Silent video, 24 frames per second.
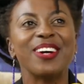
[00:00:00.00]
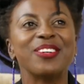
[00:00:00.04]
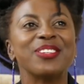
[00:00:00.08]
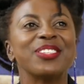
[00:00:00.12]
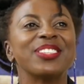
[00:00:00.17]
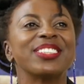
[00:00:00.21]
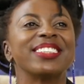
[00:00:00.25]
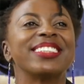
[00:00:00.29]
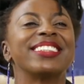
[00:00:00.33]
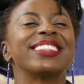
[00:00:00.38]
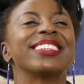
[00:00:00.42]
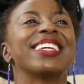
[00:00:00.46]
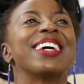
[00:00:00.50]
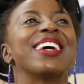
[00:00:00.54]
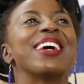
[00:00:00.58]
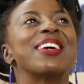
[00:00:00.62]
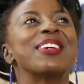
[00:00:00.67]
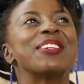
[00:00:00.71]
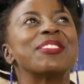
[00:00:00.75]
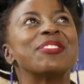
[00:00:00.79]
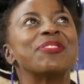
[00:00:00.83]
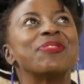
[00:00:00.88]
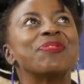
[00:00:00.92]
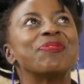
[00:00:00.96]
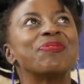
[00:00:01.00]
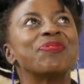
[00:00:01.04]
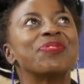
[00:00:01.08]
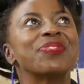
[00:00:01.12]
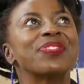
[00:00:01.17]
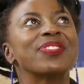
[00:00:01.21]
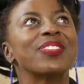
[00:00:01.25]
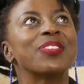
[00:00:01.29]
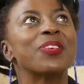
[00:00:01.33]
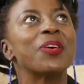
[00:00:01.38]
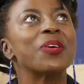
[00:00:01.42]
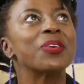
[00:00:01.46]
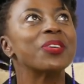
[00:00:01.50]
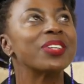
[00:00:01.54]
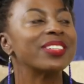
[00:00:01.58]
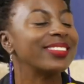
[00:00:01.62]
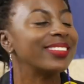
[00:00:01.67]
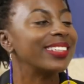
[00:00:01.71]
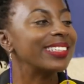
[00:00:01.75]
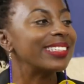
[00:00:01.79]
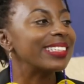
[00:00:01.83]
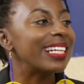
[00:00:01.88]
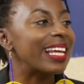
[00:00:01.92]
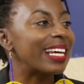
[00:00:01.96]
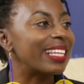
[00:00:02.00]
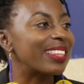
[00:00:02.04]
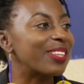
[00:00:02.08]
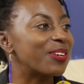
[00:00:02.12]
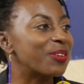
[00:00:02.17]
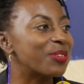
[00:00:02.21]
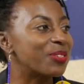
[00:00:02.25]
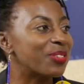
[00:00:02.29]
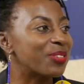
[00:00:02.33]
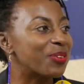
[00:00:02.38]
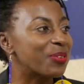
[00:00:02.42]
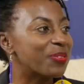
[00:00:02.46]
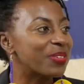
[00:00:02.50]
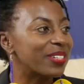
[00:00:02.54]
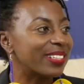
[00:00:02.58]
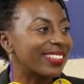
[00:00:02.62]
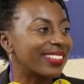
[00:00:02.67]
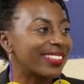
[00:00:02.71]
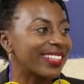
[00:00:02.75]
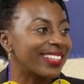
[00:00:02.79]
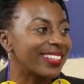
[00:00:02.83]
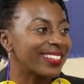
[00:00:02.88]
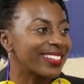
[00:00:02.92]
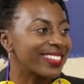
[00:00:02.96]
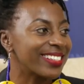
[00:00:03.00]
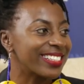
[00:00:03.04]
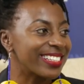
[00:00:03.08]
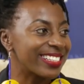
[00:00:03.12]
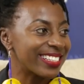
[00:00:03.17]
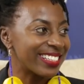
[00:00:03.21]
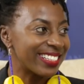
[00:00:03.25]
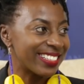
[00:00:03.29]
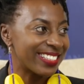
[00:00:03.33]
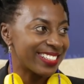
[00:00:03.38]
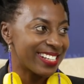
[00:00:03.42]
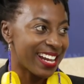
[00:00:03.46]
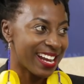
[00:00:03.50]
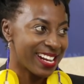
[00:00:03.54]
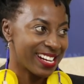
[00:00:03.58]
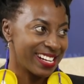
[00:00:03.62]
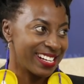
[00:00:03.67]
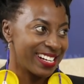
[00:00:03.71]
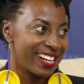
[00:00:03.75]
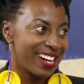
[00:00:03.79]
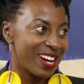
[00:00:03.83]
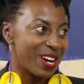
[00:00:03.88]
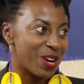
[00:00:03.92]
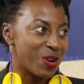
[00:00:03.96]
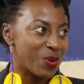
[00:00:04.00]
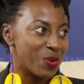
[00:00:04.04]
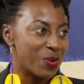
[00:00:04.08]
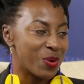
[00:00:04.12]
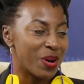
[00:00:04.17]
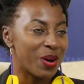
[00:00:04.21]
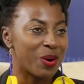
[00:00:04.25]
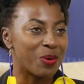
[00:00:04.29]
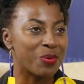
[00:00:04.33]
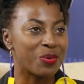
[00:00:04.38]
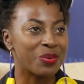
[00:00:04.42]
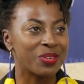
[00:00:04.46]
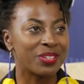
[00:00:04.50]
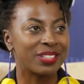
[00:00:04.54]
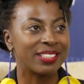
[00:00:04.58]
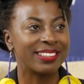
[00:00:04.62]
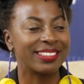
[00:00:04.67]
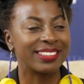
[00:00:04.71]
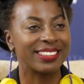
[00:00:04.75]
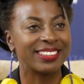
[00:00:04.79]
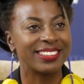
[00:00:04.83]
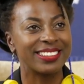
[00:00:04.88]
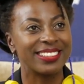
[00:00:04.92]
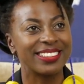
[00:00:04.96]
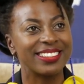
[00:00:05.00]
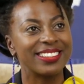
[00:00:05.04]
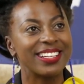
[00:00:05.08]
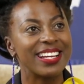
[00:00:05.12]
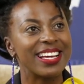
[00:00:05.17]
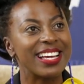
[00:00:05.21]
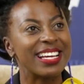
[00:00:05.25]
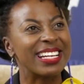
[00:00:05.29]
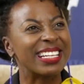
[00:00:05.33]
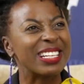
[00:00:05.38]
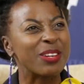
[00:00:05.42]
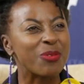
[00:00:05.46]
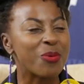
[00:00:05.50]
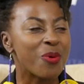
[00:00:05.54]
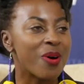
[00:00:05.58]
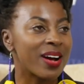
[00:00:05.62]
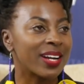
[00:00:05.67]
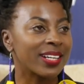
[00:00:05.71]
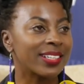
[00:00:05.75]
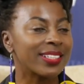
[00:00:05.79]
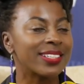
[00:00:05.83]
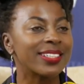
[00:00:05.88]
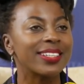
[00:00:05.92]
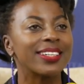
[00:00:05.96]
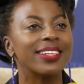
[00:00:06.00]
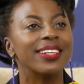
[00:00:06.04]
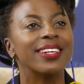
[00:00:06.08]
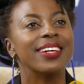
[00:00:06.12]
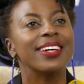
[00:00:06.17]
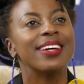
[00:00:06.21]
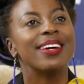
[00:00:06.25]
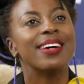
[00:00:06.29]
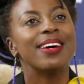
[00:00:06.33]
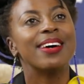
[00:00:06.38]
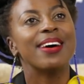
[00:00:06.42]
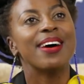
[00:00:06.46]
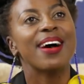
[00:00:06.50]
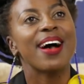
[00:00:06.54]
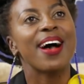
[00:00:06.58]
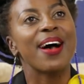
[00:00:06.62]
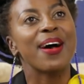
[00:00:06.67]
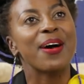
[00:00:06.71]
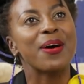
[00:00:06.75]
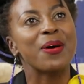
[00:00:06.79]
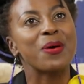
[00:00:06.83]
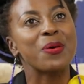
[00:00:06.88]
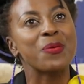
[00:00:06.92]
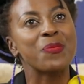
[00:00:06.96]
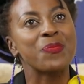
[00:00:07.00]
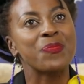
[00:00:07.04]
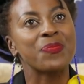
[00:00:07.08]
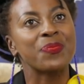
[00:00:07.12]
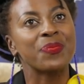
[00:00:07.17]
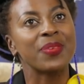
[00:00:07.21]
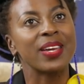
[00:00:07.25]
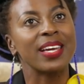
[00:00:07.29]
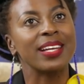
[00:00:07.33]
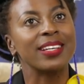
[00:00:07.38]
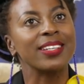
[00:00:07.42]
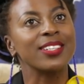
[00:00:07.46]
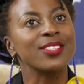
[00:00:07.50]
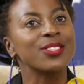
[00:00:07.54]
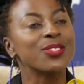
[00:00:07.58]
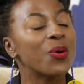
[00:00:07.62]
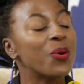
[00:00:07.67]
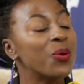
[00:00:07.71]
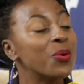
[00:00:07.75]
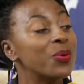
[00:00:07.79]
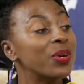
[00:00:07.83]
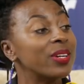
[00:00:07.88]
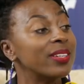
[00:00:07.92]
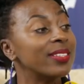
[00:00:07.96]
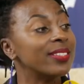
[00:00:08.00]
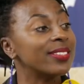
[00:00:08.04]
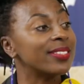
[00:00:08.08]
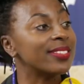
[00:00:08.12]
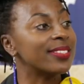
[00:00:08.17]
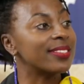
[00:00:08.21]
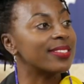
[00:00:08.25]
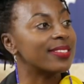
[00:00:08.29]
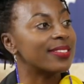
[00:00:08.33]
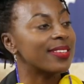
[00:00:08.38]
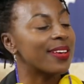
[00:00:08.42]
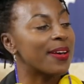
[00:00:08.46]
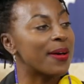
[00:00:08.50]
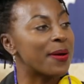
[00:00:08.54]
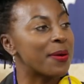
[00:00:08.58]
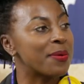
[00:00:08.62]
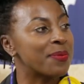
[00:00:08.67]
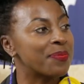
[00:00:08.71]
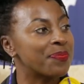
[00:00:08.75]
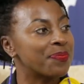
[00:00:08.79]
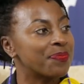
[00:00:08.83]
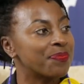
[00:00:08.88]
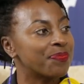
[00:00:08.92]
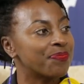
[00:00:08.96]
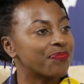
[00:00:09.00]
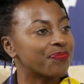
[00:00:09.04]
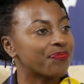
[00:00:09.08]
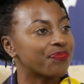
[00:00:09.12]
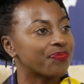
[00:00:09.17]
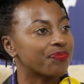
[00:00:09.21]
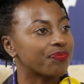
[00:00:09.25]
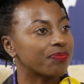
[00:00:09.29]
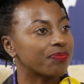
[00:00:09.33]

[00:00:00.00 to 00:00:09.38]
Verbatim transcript: Awards. Um, well, just like the, the word says, it's, it's like an award, a, a reward. Um, mm -hmm. And it's always um,